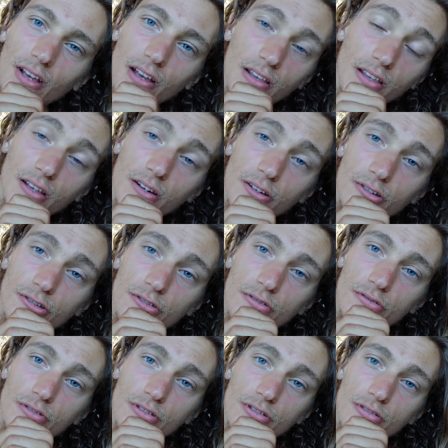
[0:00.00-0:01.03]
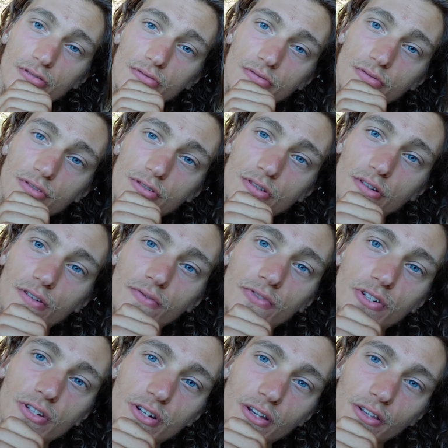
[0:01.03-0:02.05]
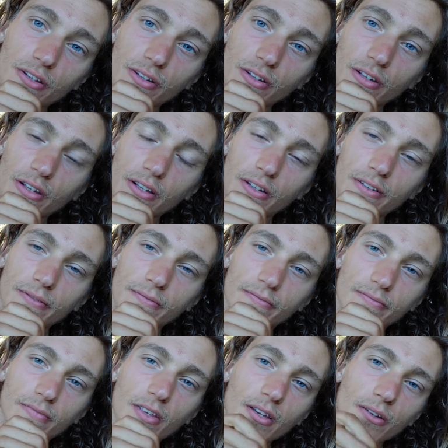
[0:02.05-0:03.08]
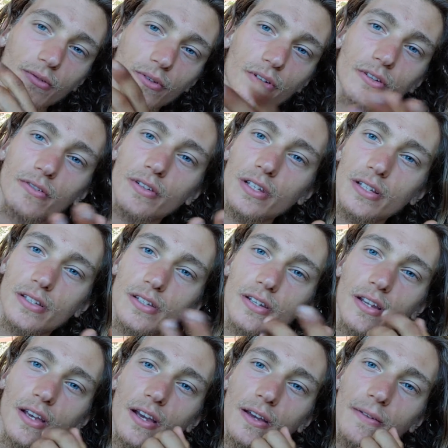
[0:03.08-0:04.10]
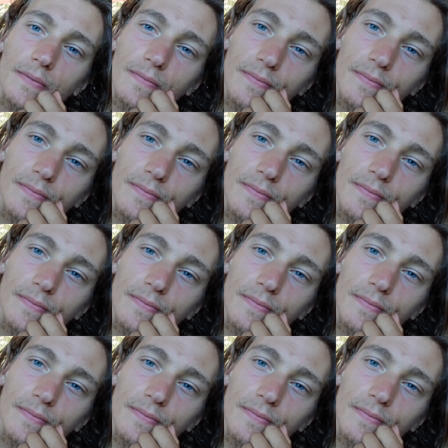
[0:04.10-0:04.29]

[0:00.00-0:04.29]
And then also just serve each other, like, hey, what do you need today?